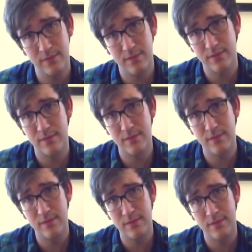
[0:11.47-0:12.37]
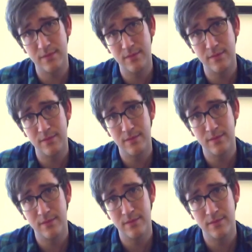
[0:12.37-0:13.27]

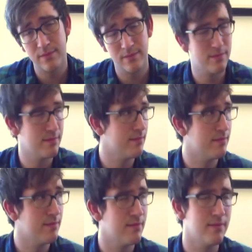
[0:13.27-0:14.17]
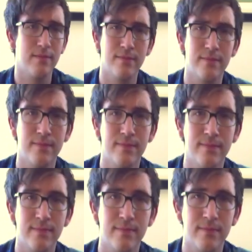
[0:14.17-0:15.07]

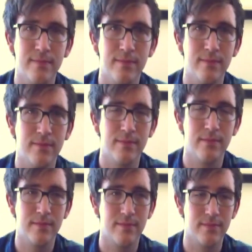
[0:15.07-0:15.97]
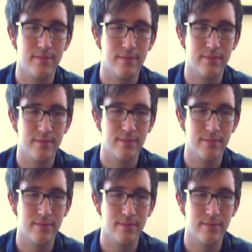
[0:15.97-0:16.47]
No words are spoken by the person on screen.